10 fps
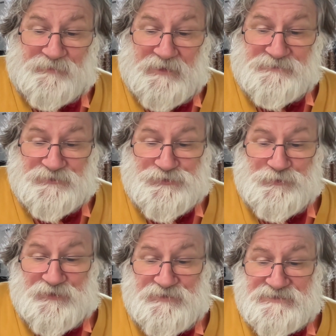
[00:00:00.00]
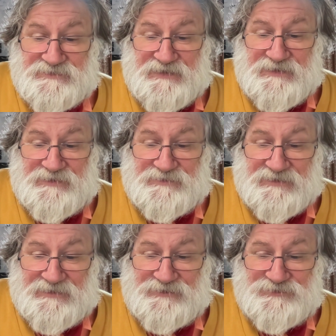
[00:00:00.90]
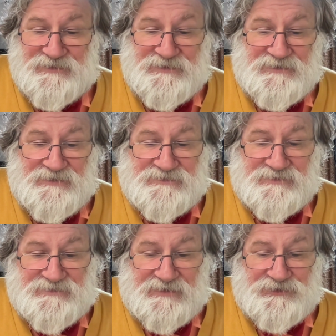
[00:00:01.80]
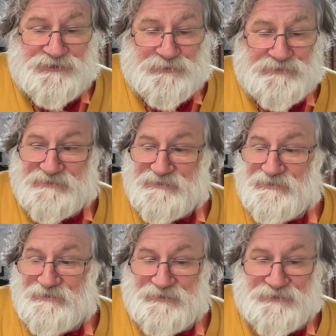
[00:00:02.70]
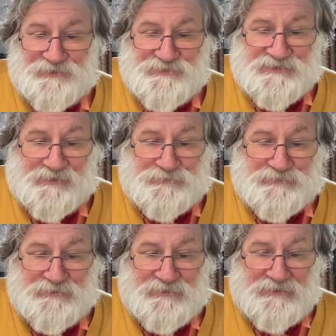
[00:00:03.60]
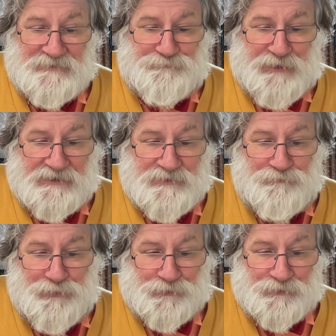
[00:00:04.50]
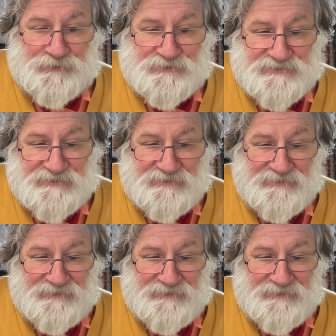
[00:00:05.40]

And the truth in this day and age is a dangerous concept. Bad books.